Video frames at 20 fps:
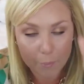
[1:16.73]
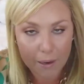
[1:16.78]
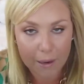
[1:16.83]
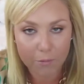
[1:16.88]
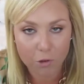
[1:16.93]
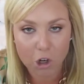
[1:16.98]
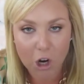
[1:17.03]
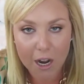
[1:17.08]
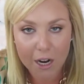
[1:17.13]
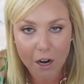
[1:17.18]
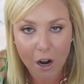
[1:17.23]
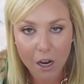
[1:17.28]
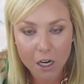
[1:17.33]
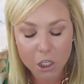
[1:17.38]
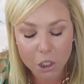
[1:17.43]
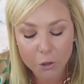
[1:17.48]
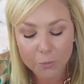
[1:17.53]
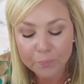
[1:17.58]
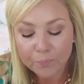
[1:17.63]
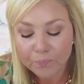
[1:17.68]
but I'm trying
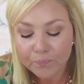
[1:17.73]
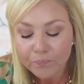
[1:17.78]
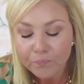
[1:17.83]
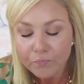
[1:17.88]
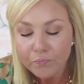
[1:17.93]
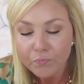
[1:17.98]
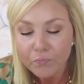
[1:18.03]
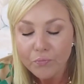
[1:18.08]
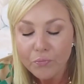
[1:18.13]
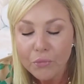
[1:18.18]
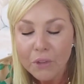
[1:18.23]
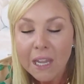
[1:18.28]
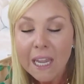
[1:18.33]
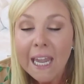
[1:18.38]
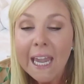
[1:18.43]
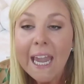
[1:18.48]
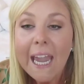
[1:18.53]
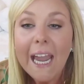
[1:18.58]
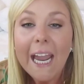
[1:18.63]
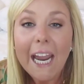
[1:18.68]
not to.
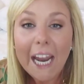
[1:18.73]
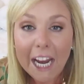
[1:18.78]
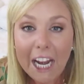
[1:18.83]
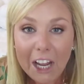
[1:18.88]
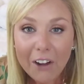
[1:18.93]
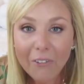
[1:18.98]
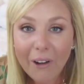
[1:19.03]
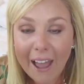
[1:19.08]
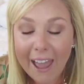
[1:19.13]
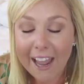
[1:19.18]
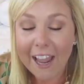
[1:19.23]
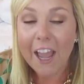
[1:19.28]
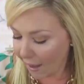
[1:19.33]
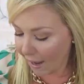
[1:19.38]
Anyway,